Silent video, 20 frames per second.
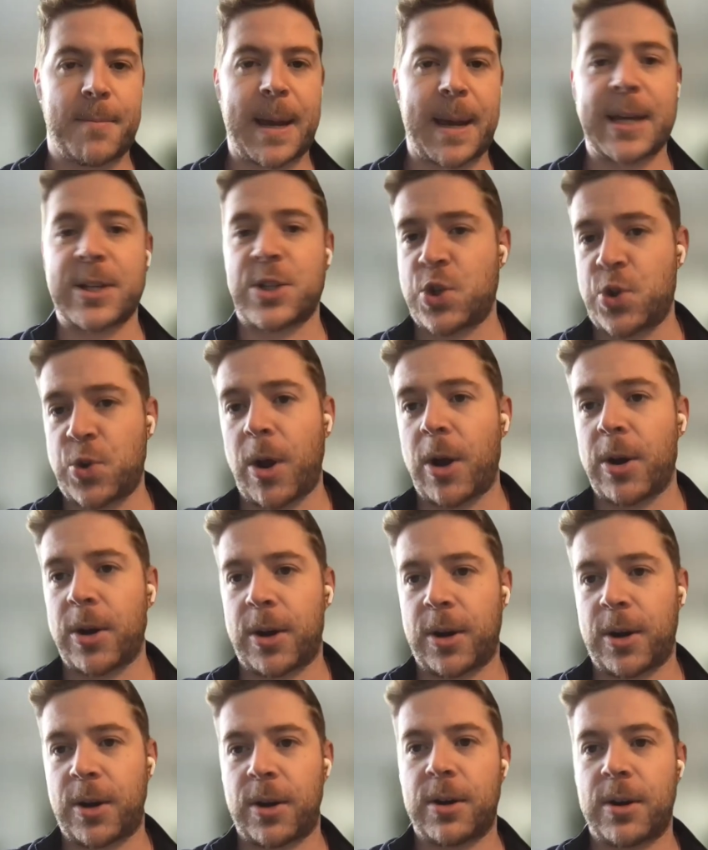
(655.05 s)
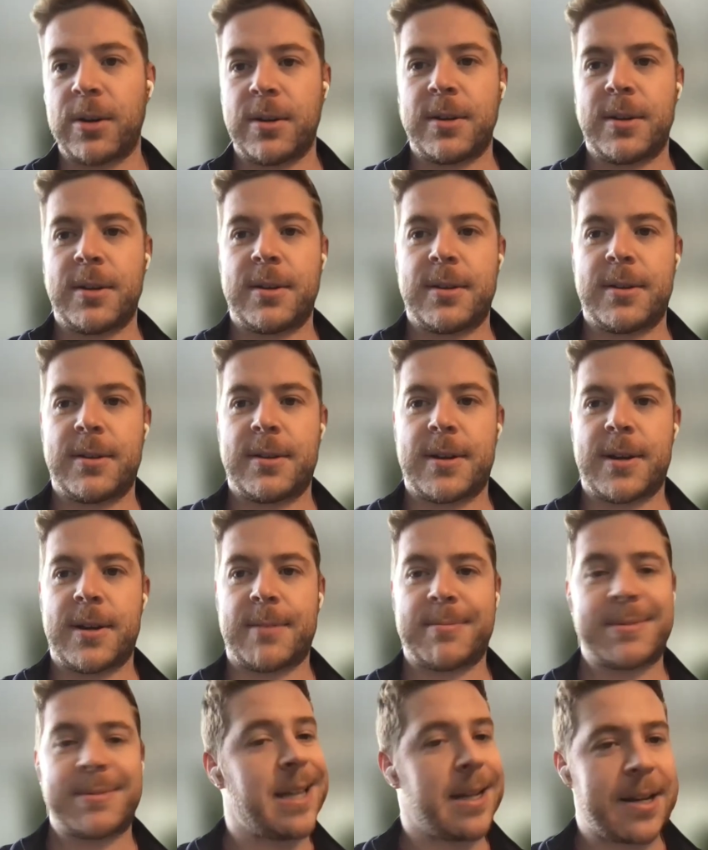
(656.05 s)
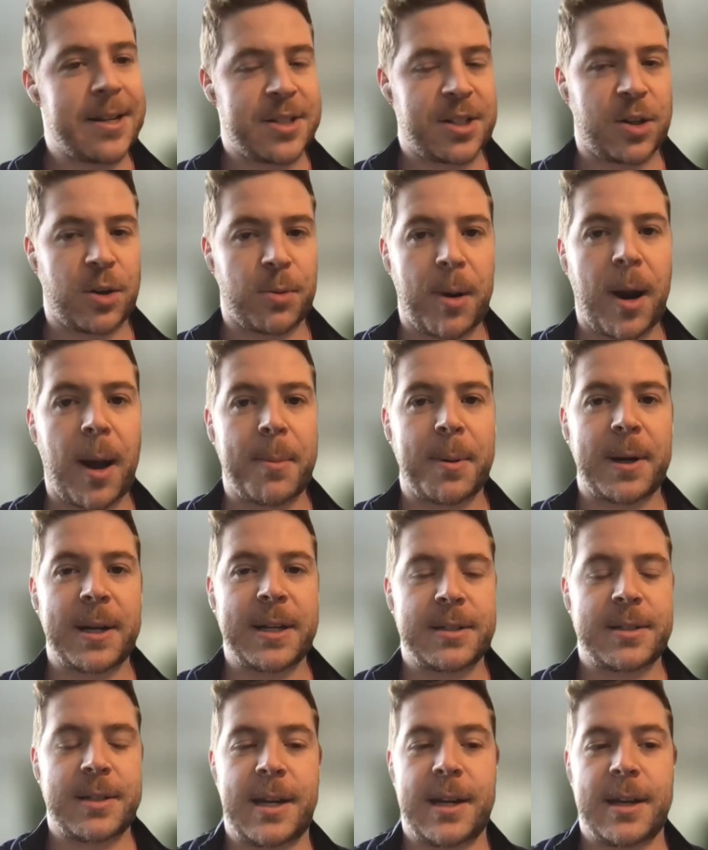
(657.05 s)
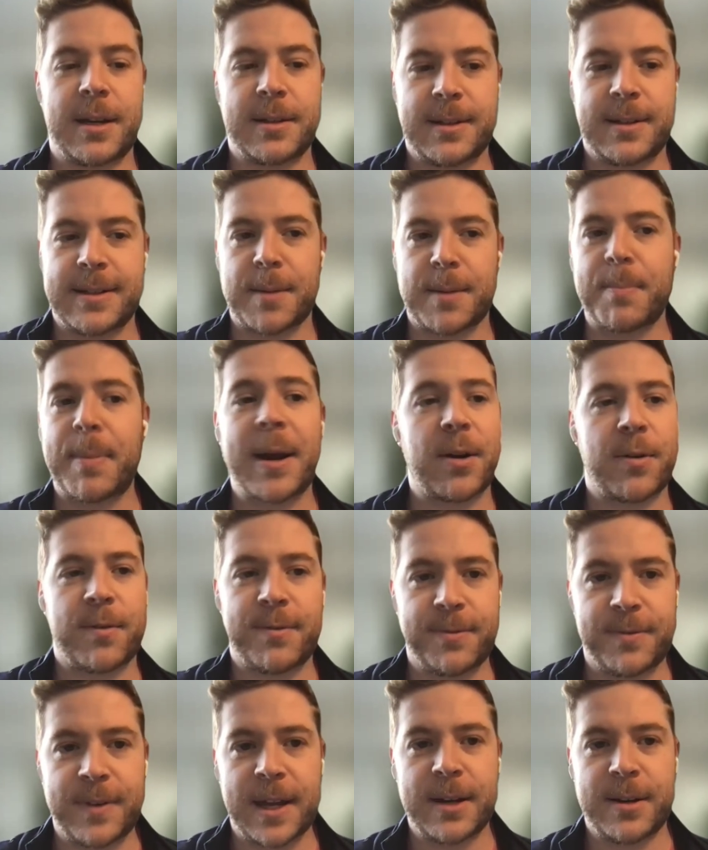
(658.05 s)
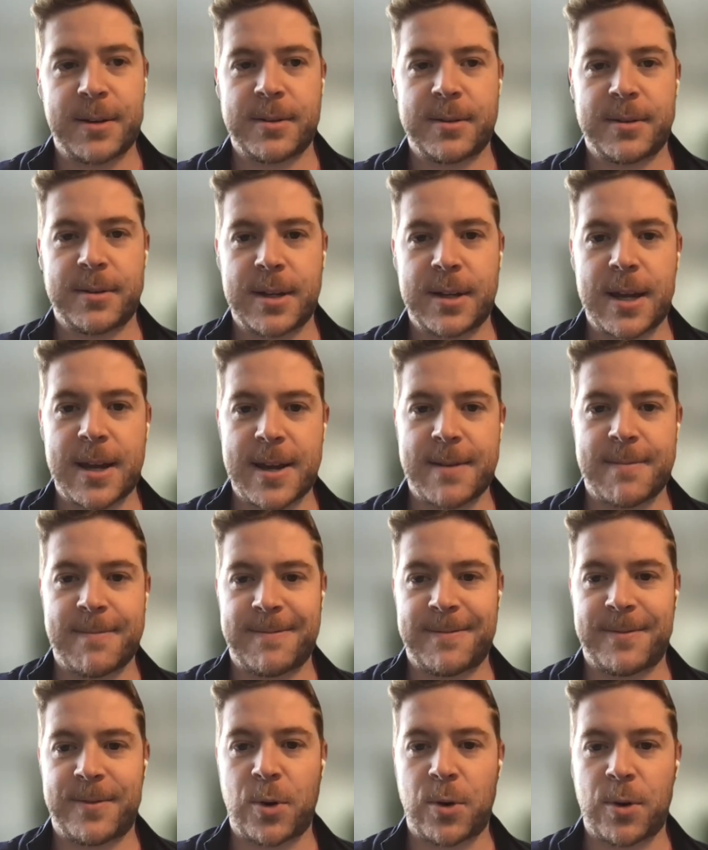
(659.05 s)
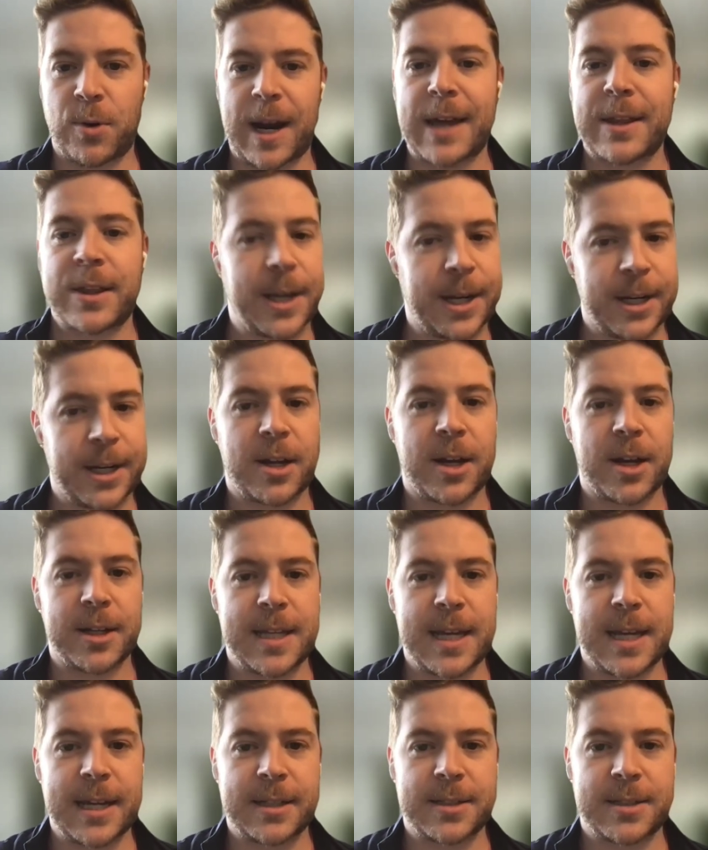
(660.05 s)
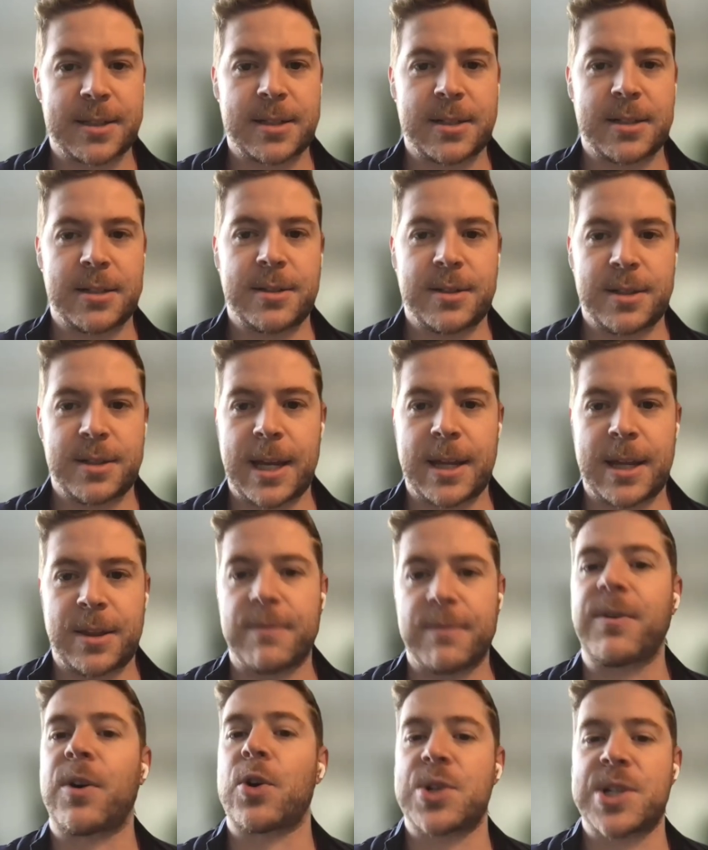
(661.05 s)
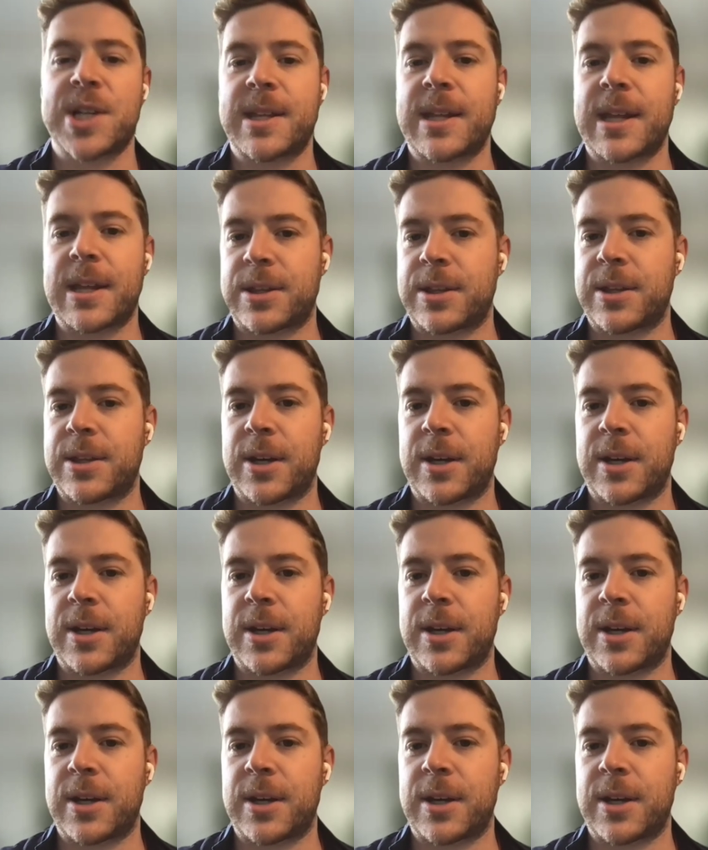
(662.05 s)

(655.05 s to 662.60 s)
has stronger statistical properties and is a better fit for athletic contexts than the version that